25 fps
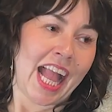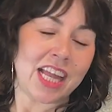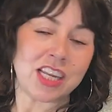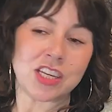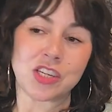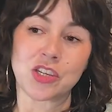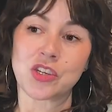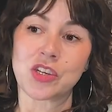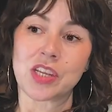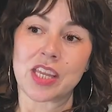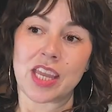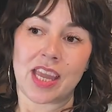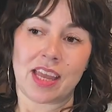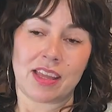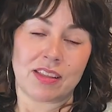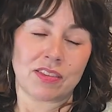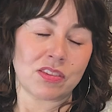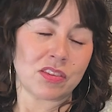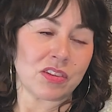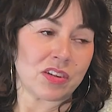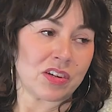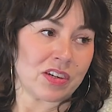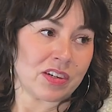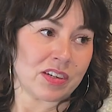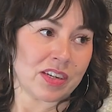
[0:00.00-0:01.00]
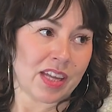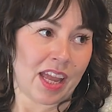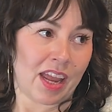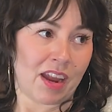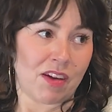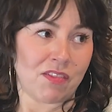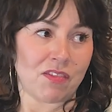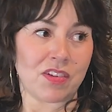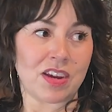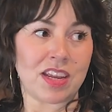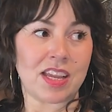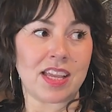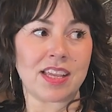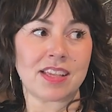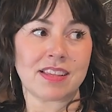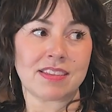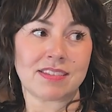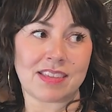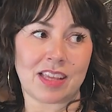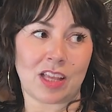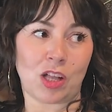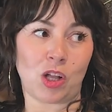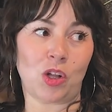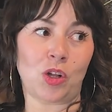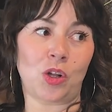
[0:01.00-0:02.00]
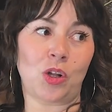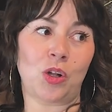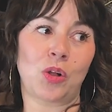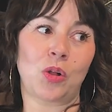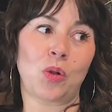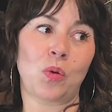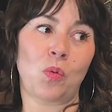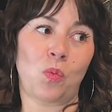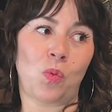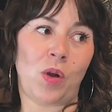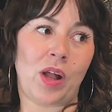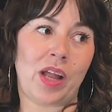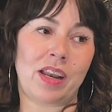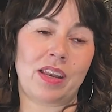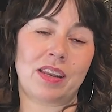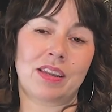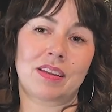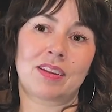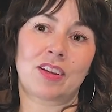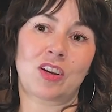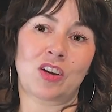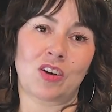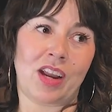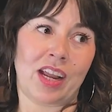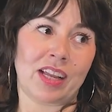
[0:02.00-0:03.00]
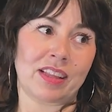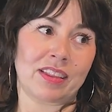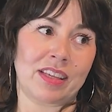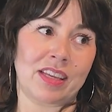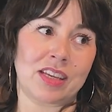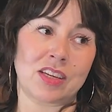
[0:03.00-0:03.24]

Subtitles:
And she answered every single one correctly.